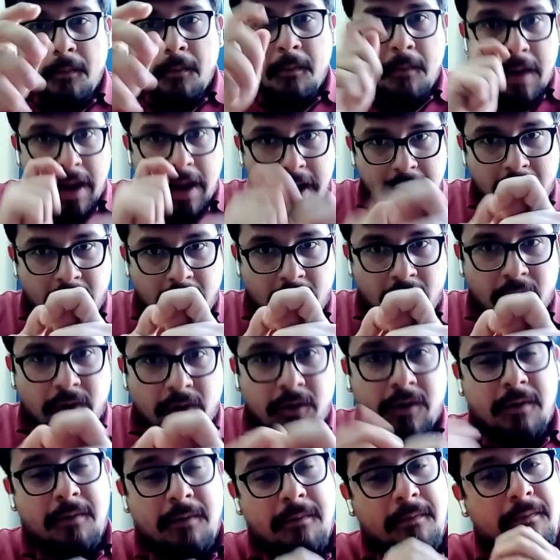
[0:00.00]
Now, in our
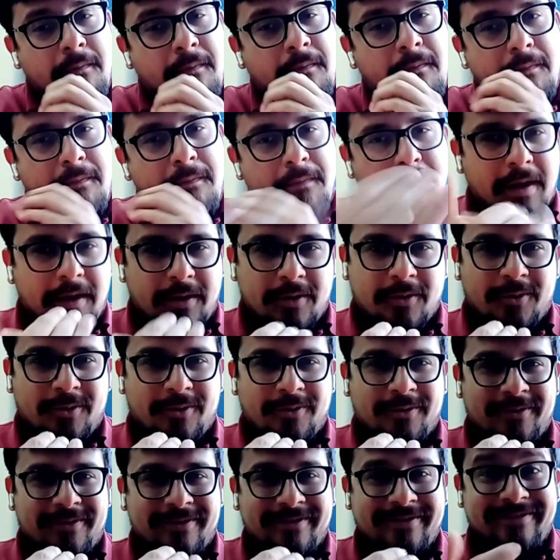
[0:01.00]
next lecture, we
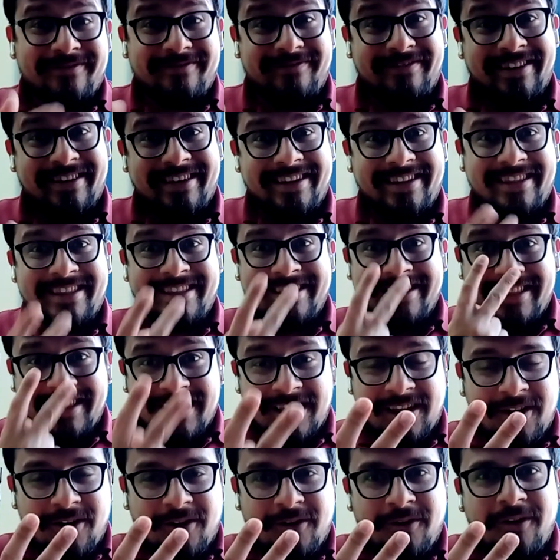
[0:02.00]
will talk about
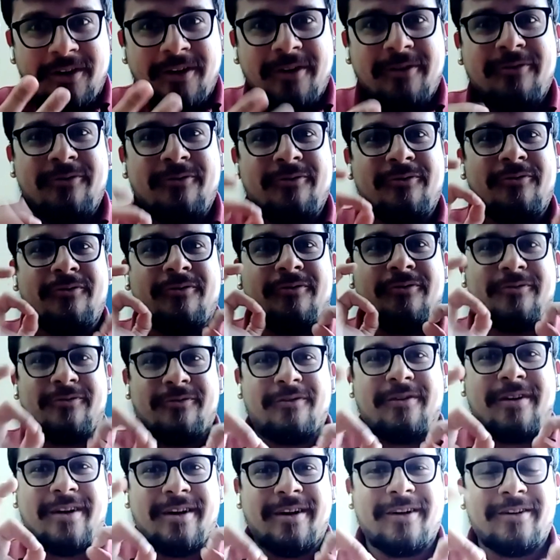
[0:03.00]
some other
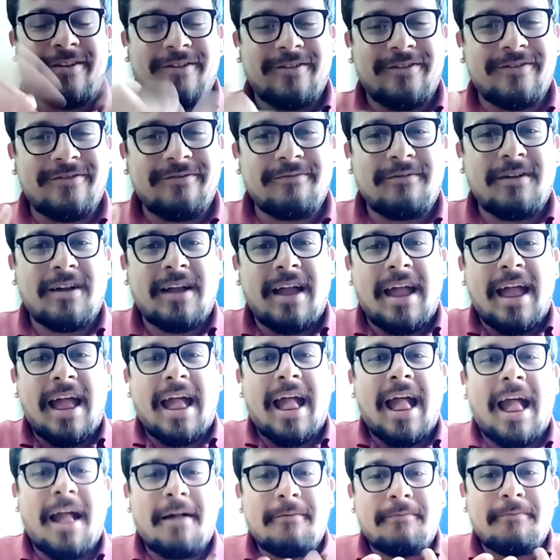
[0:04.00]
tools.
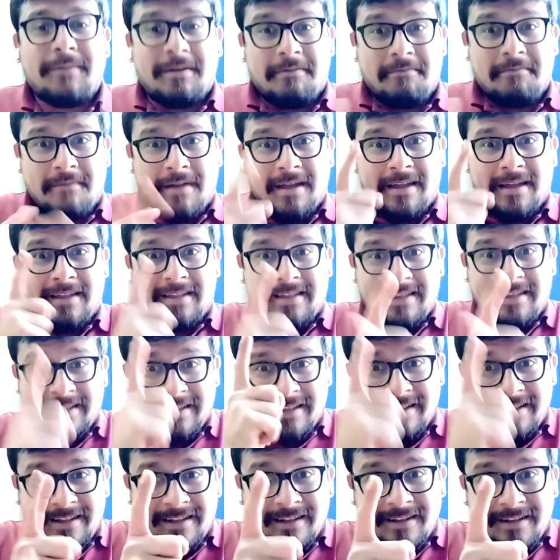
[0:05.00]
So it is
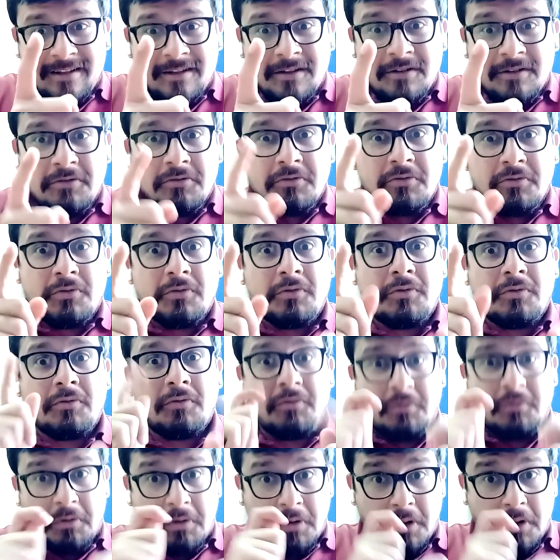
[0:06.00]
important that
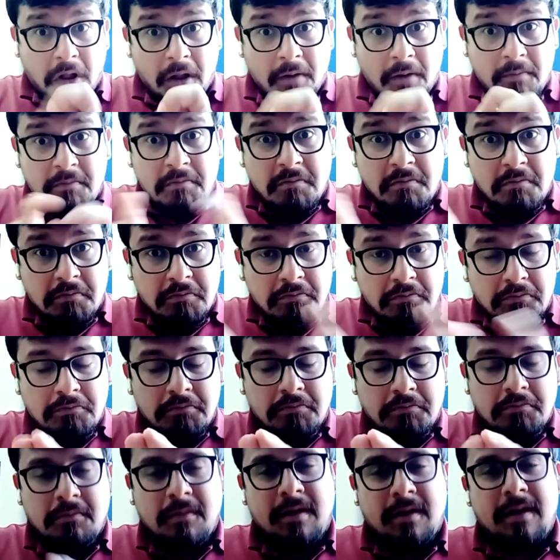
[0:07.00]
if you can follow
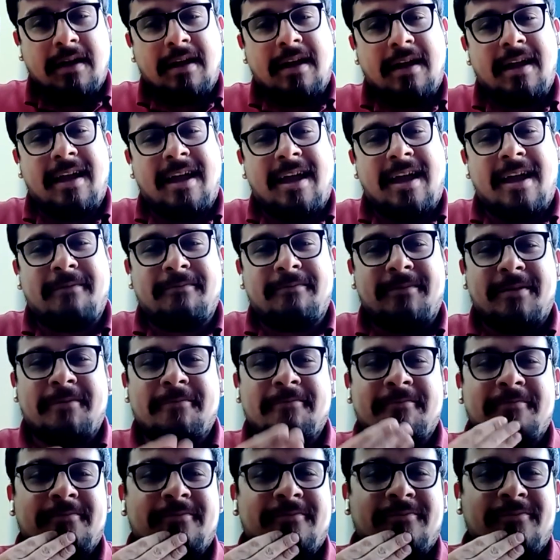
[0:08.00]
these instructions
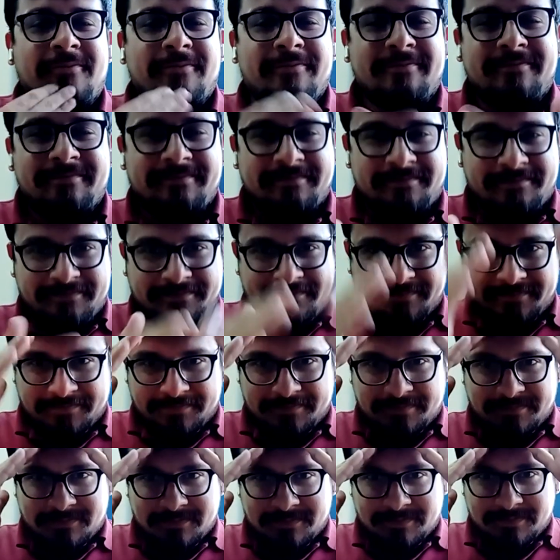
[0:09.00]
and
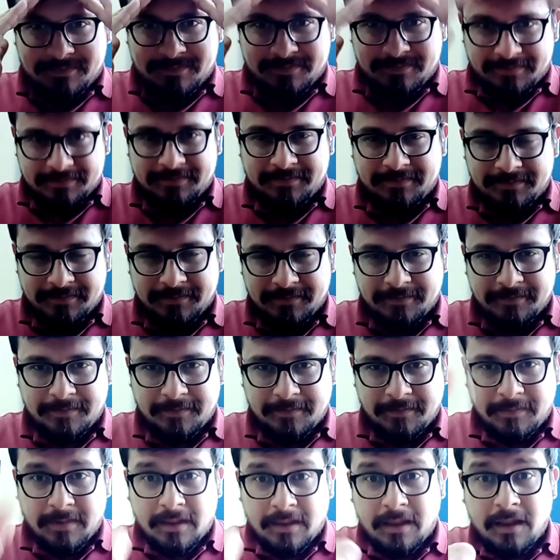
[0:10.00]
create any
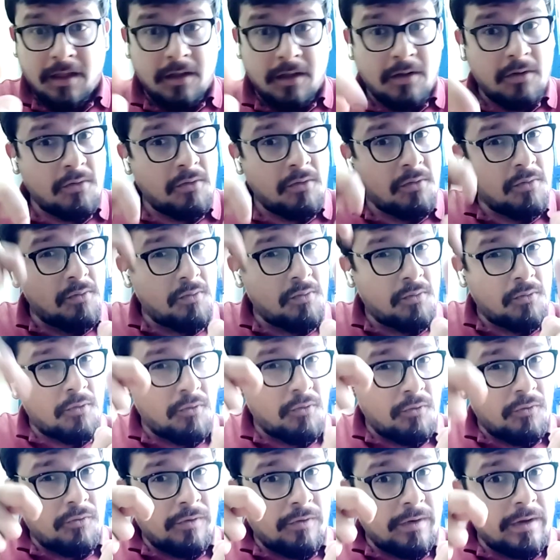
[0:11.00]
logo
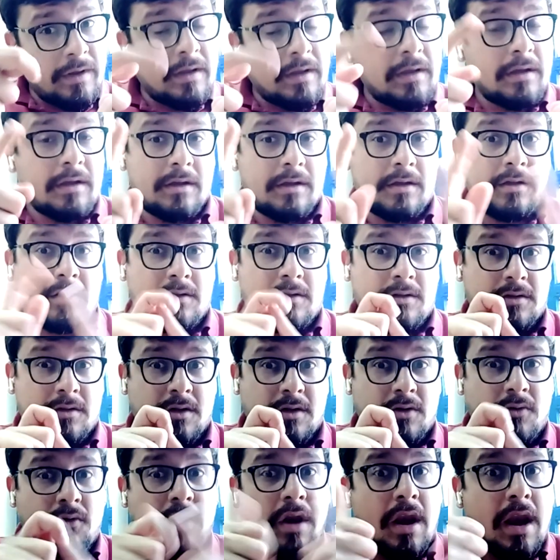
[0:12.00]
of your own.
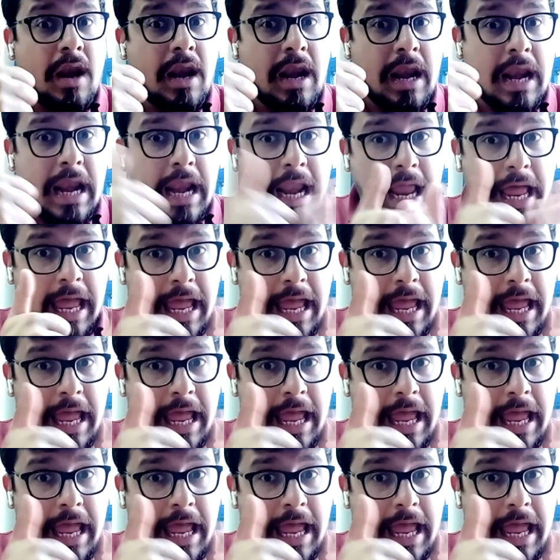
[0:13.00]
Thank you.